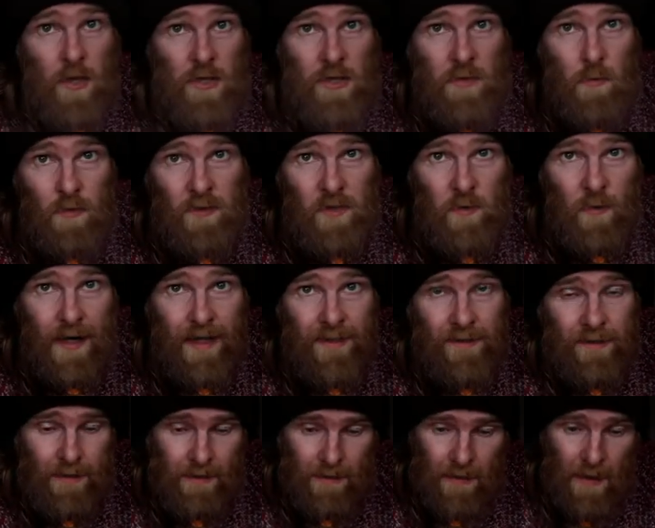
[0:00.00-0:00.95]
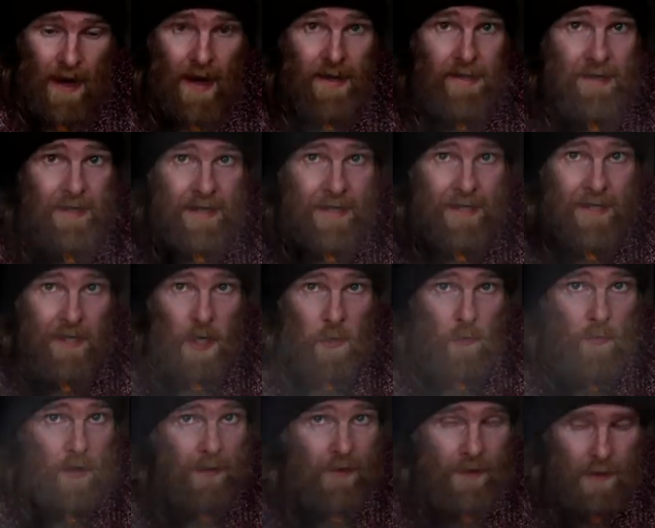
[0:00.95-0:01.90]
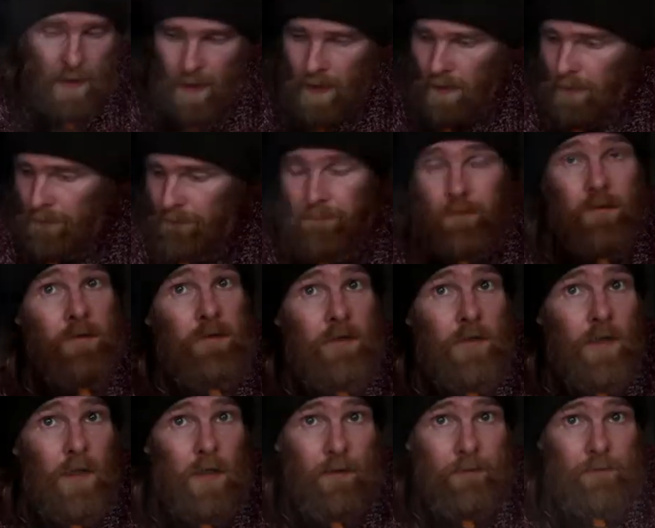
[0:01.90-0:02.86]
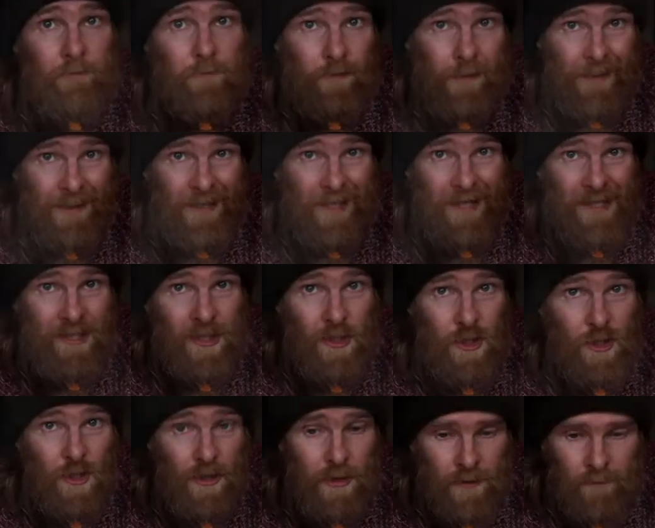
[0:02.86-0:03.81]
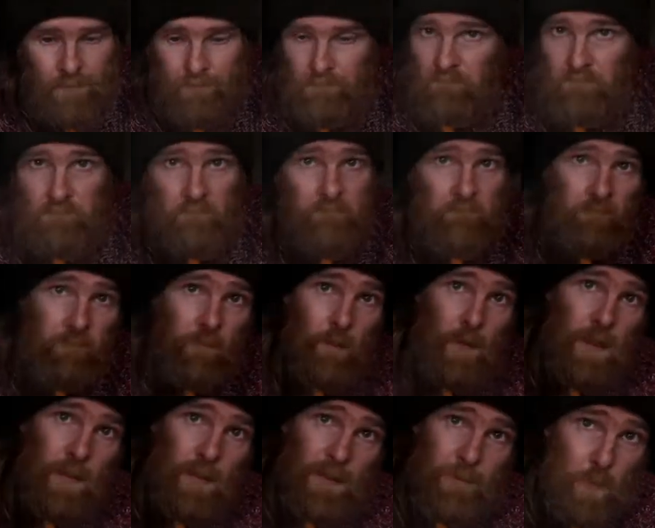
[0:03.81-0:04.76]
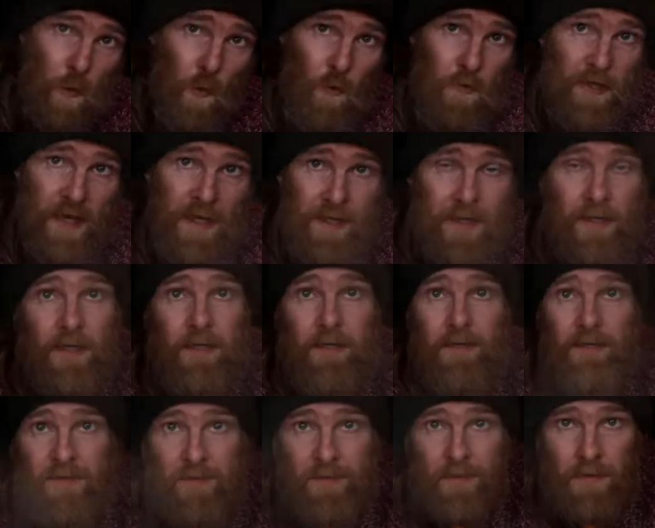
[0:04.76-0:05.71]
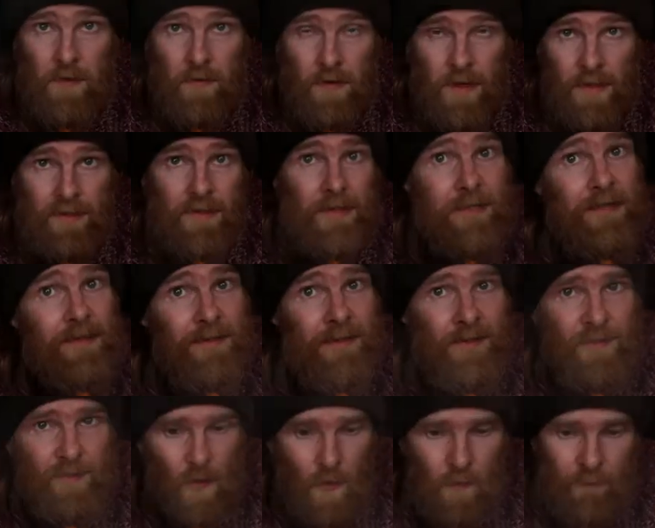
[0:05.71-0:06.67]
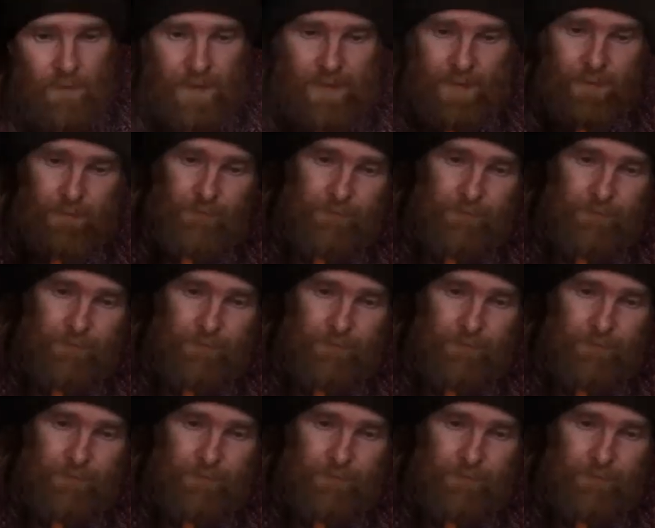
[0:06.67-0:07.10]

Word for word: you want to add a kilo and a half of granulated sugar. Just pour it in, stir it, dissolve it,